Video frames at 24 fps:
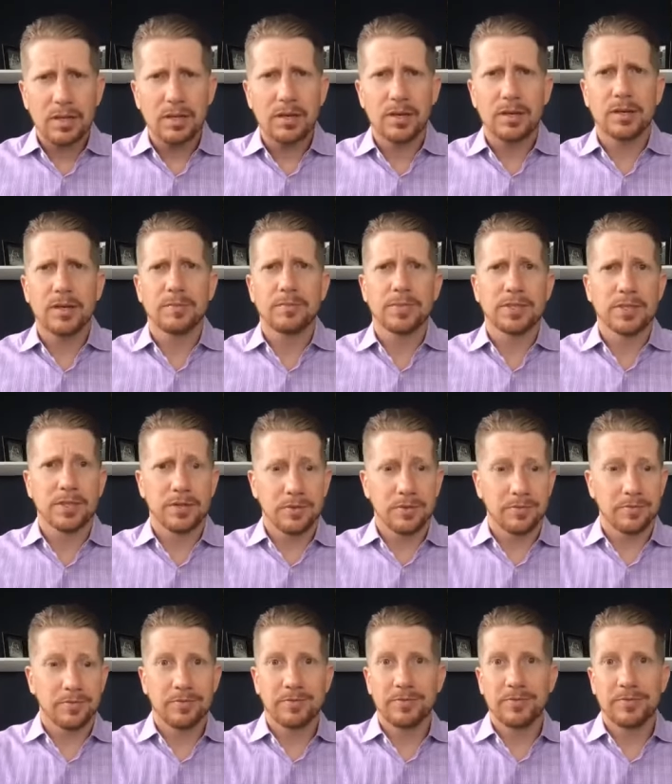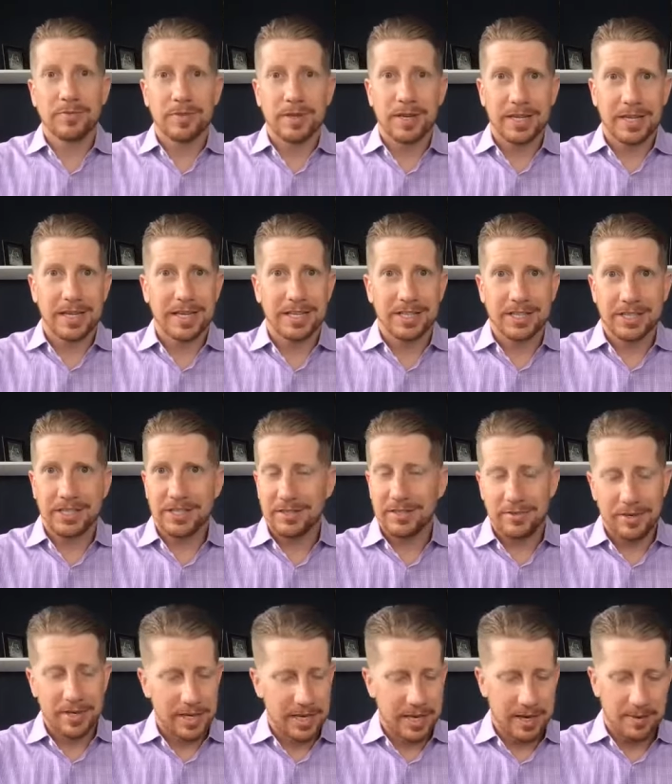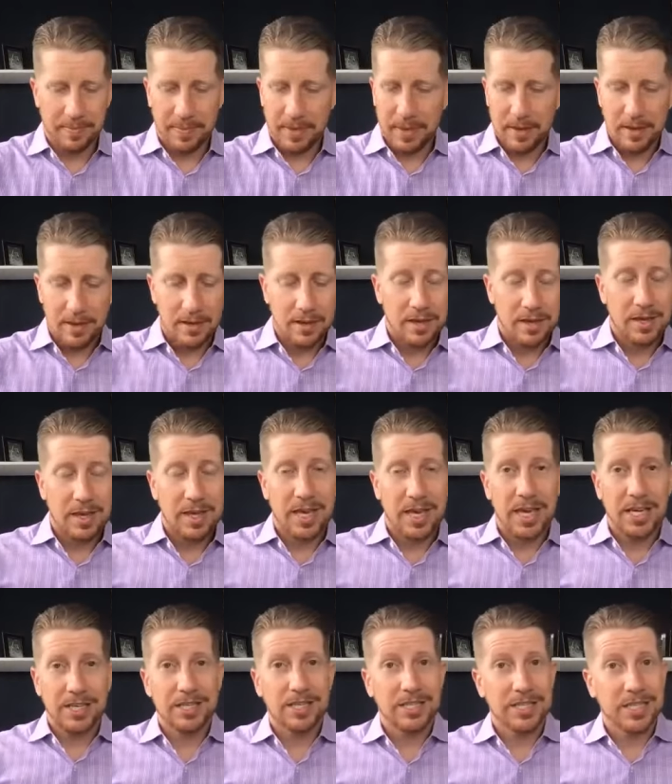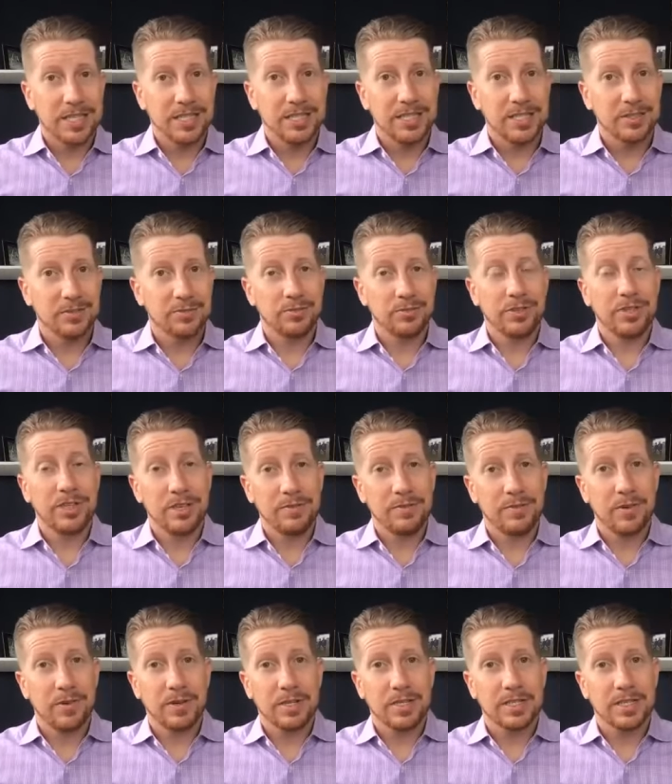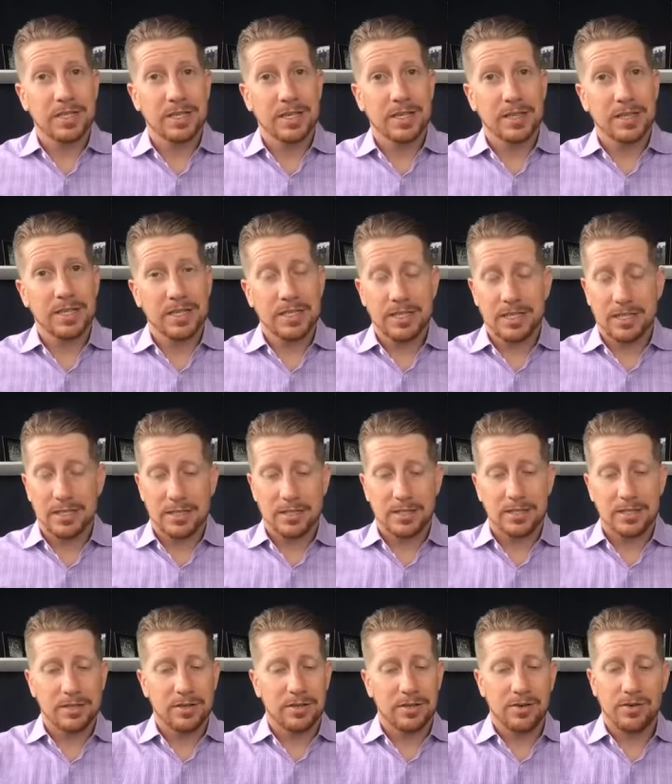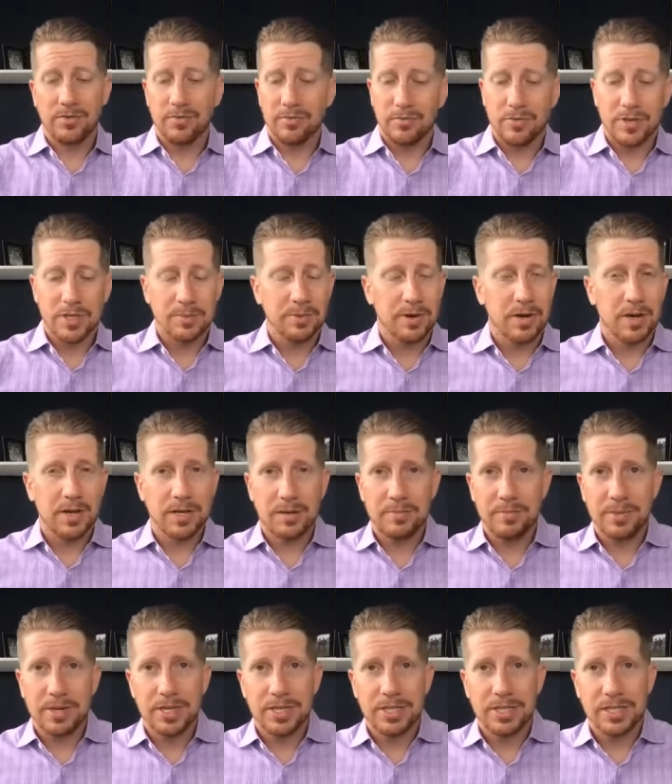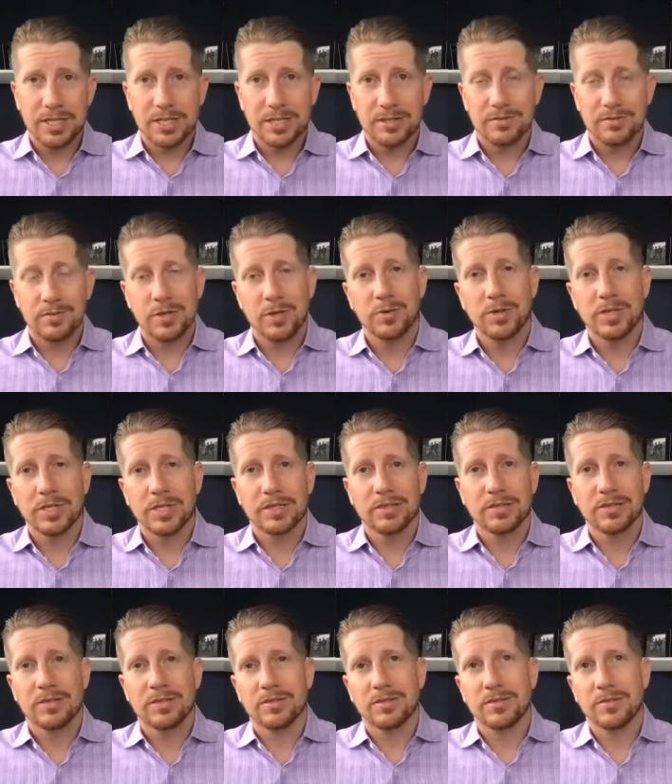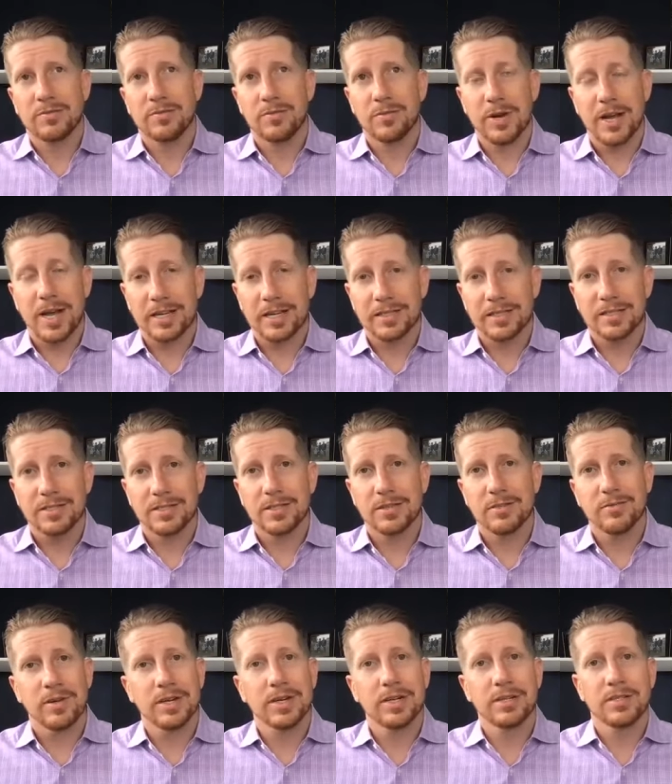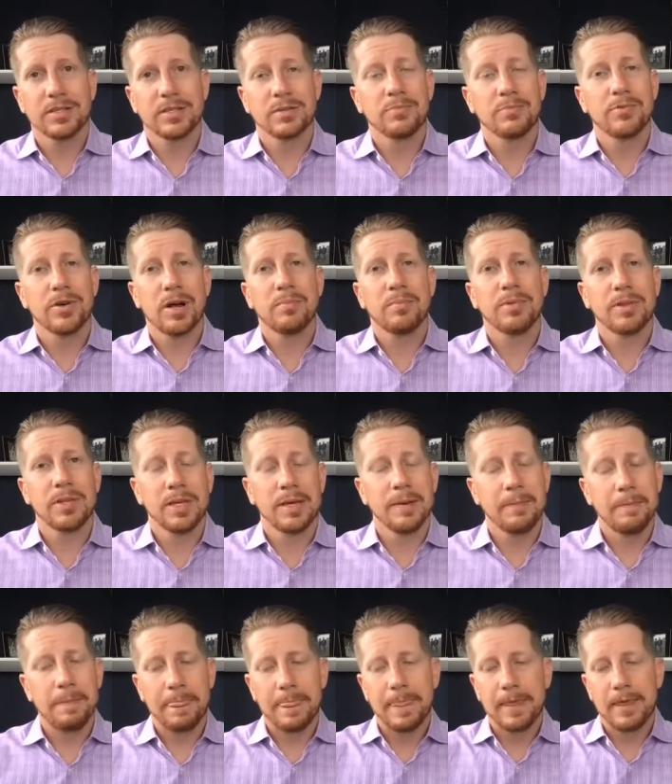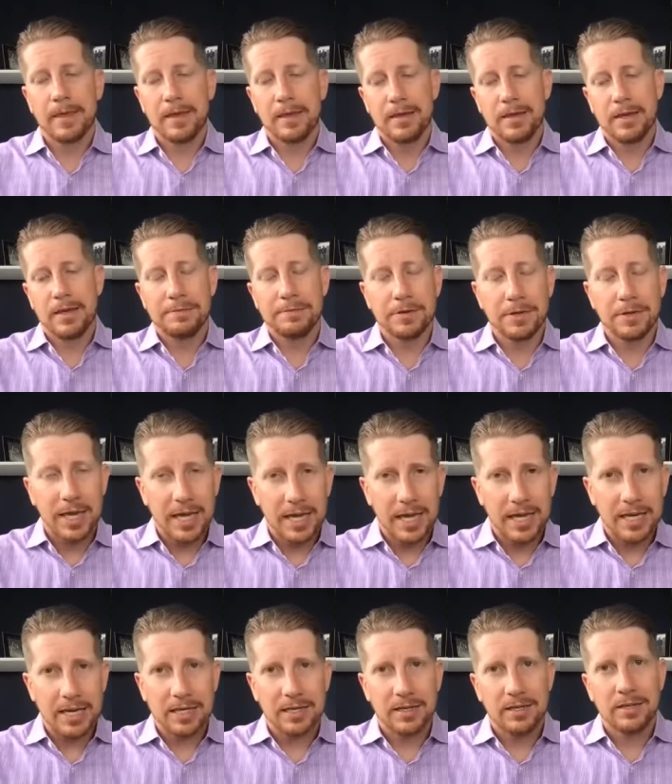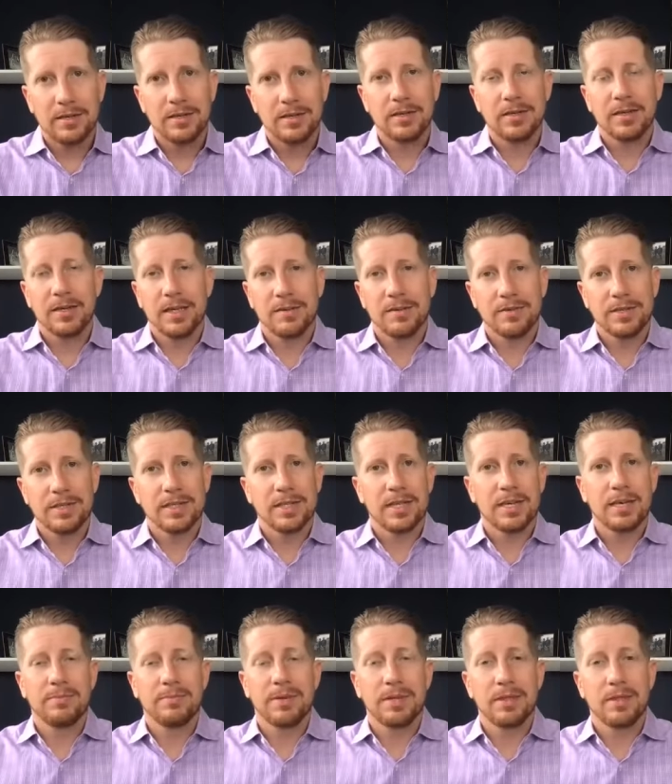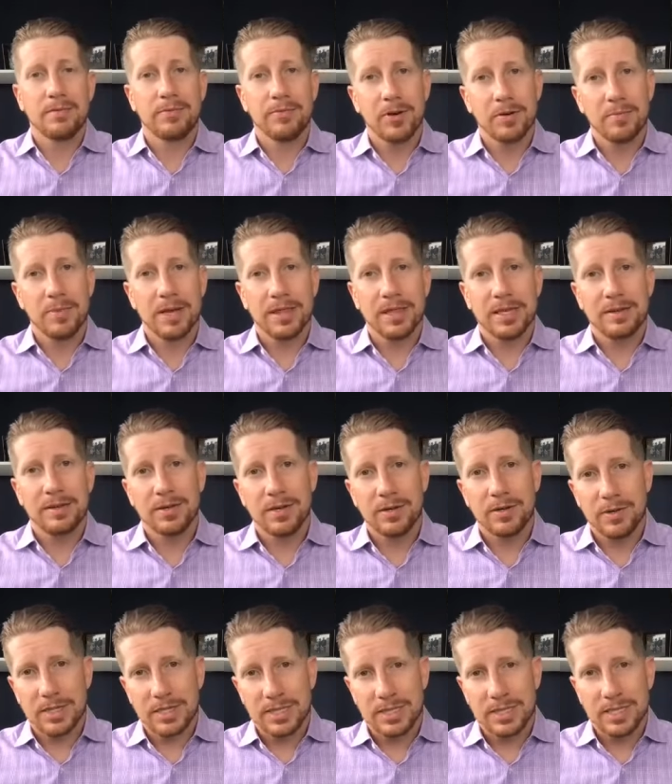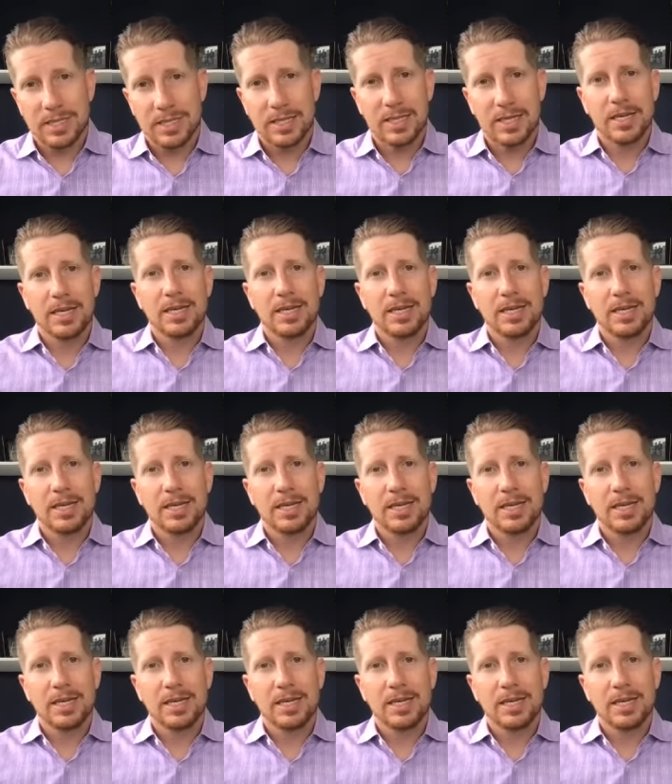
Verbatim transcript: Um, so again, just to recap, HHS is really focusing on this. So respond to patients' requests for access to their records promptly. If you can, give it to them in the format they request